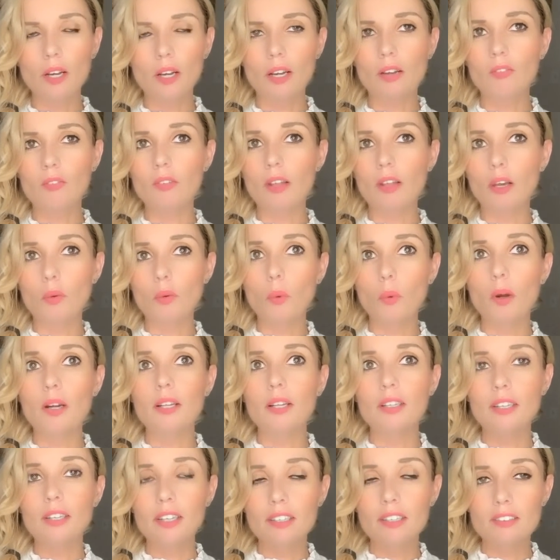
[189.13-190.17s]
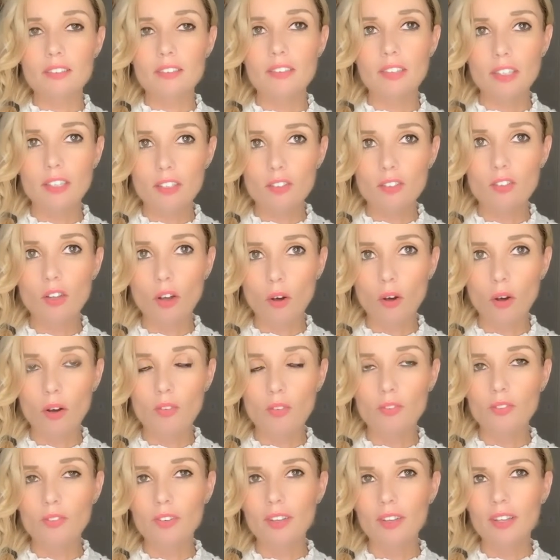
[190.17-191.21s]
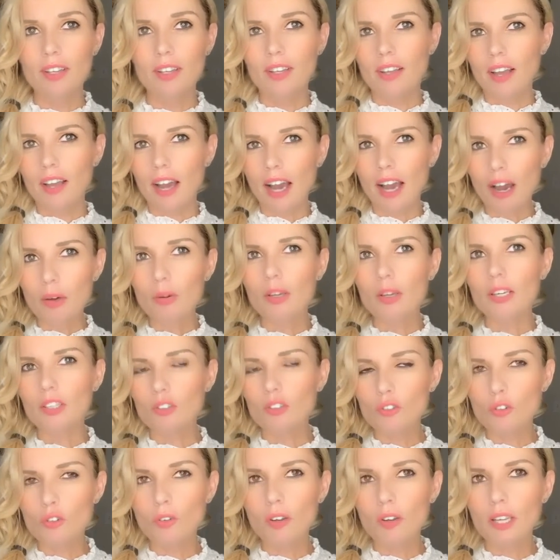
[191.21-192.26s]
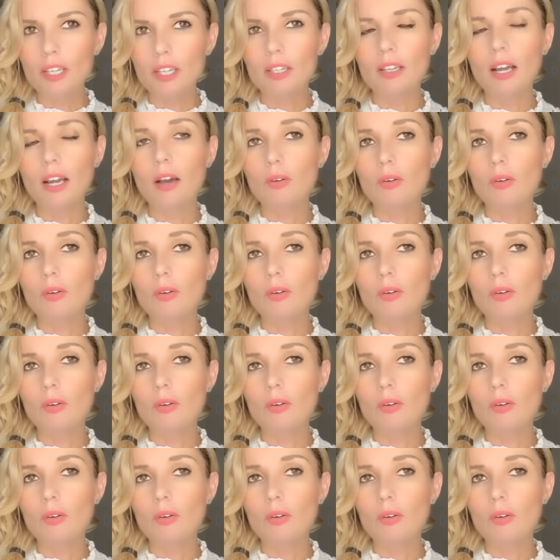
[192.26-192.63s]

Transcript: kind of like what it exists of, how can you train it?